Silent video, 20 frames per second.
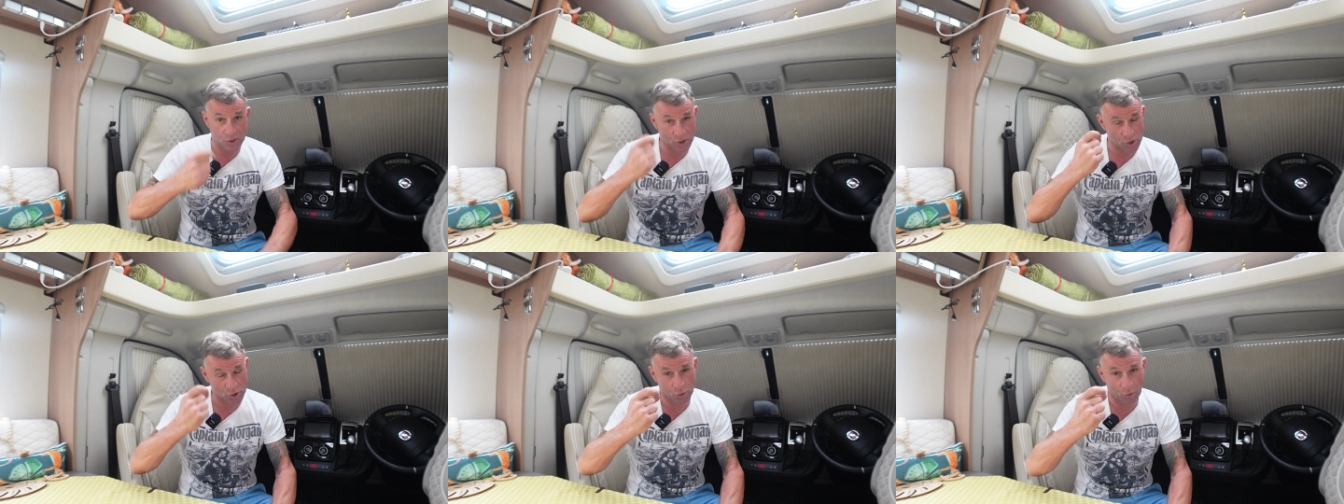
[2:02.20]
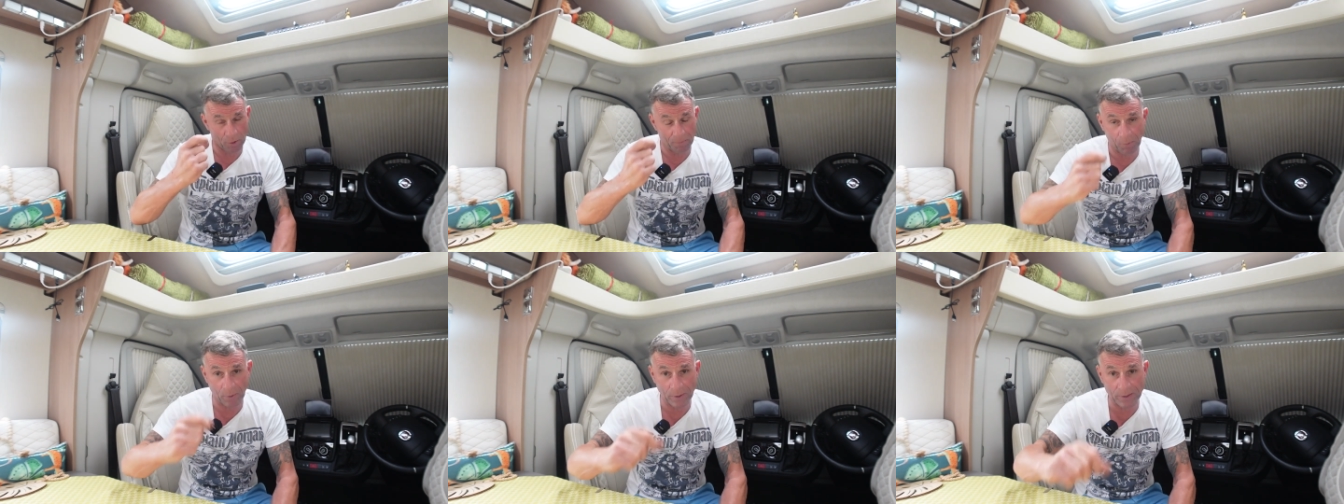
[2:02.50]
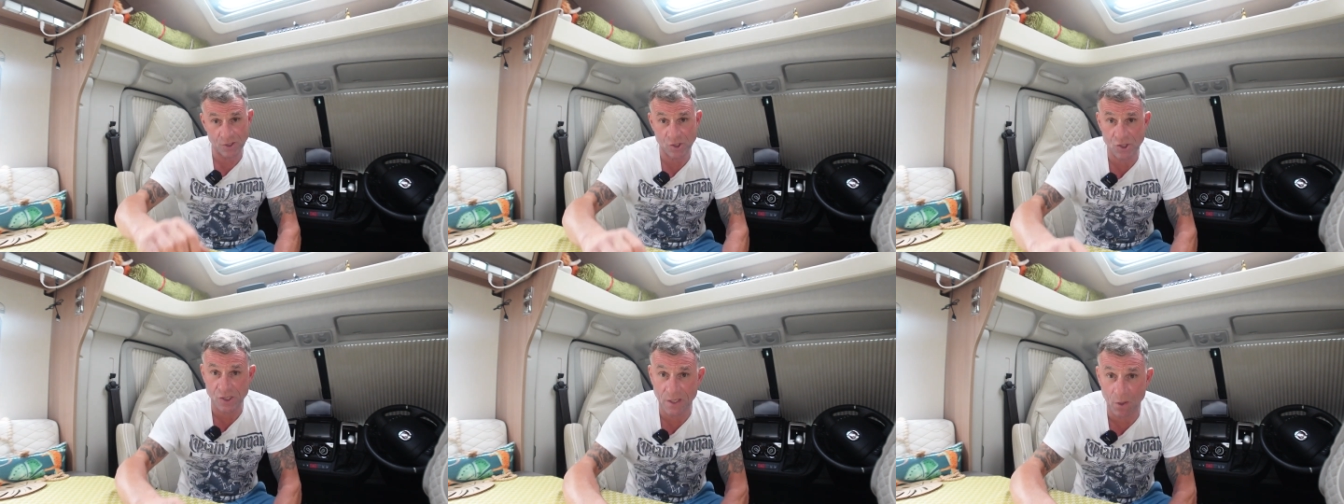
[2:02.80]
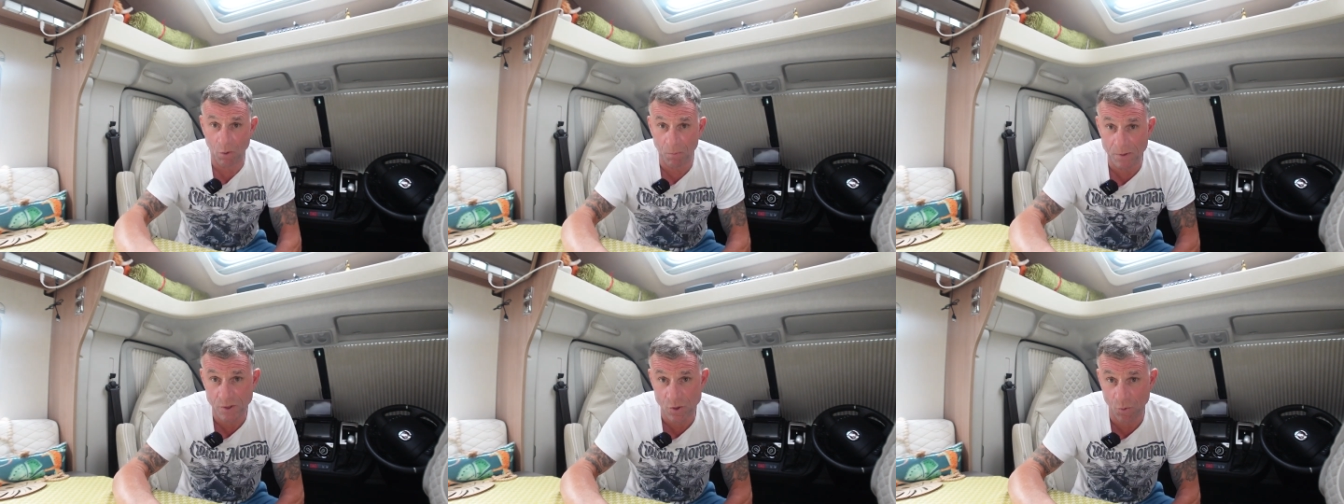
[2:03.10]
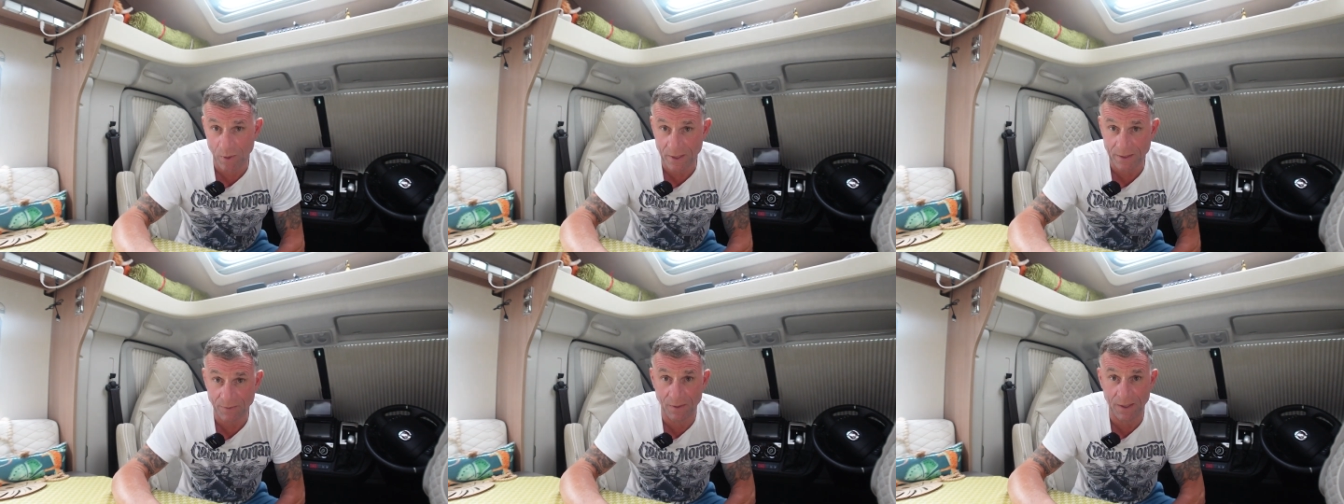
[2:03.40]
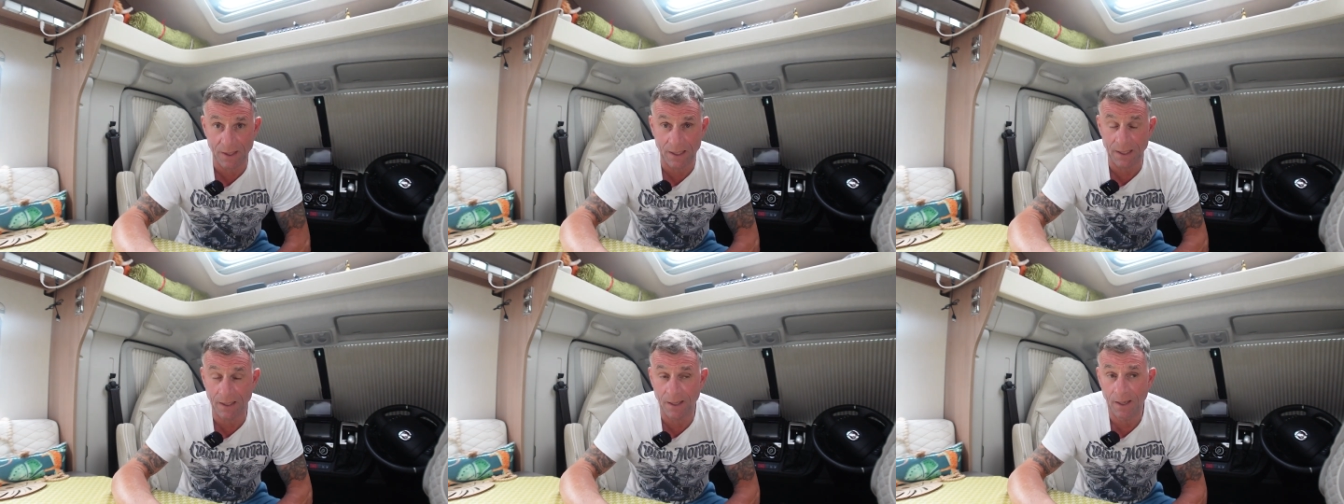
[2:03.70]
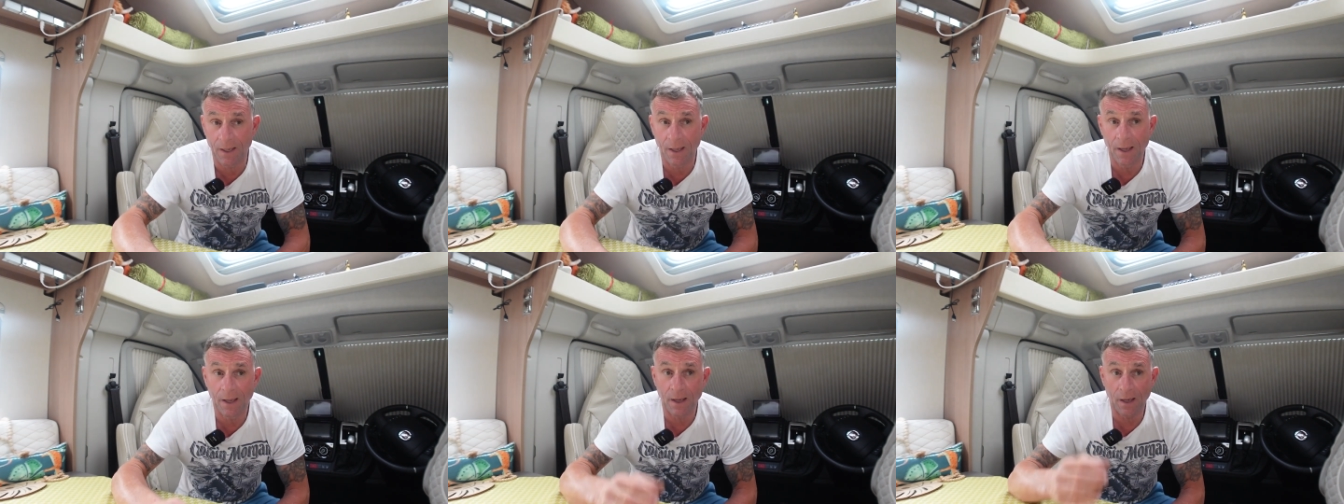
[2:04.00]
trying to break the seal between the
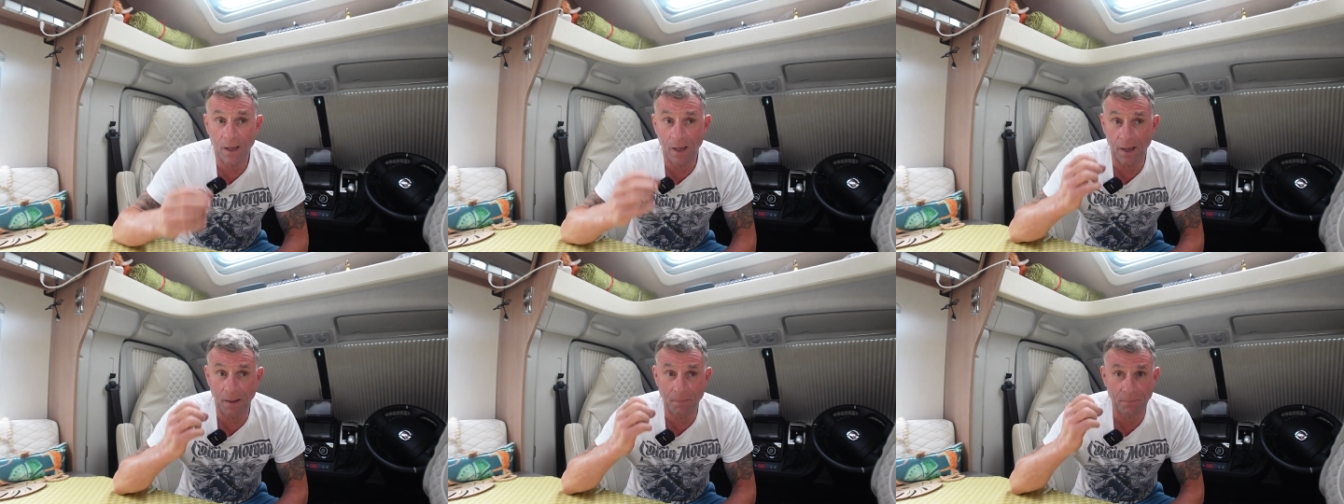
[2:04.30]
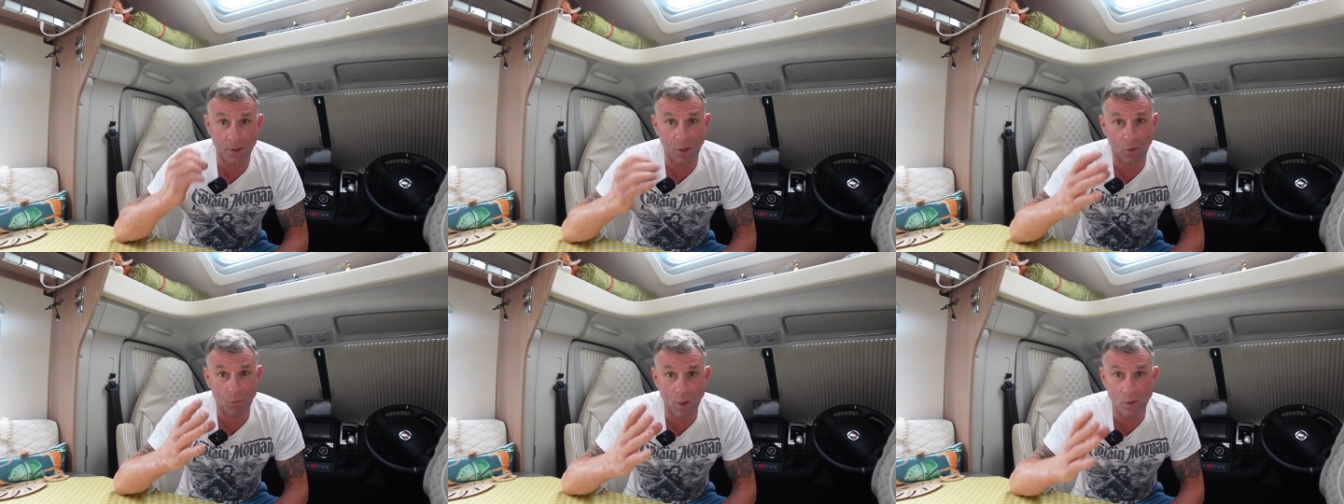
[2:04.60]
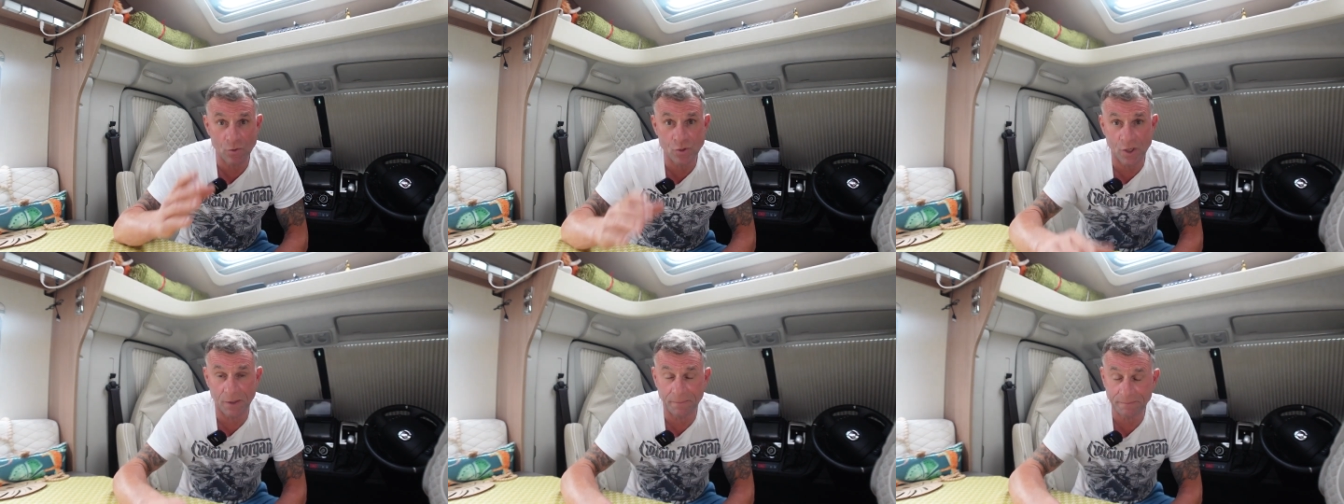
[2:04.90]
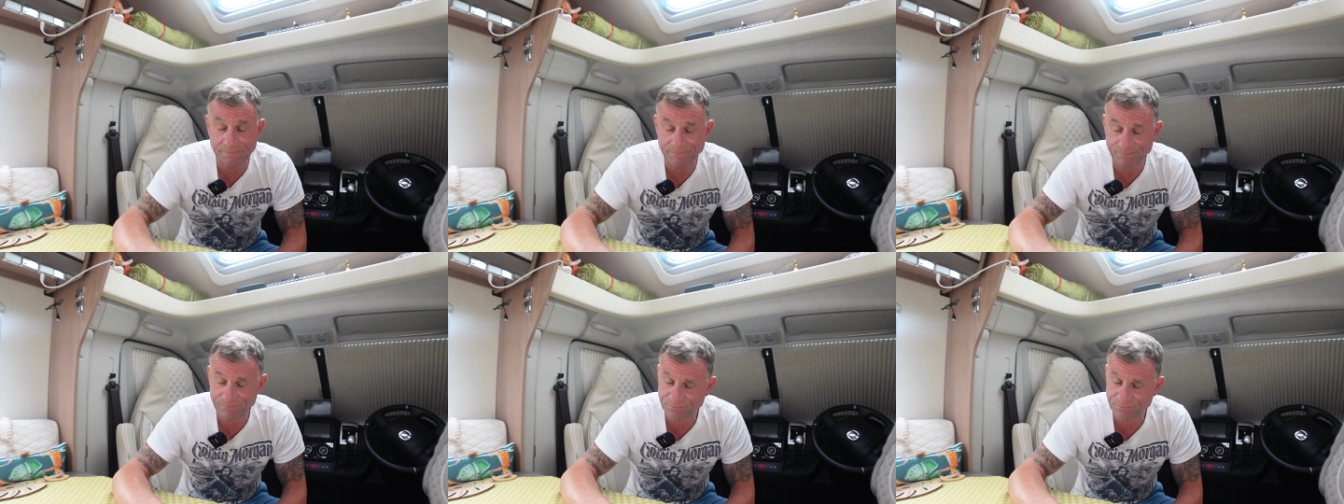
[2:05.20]
corrosion.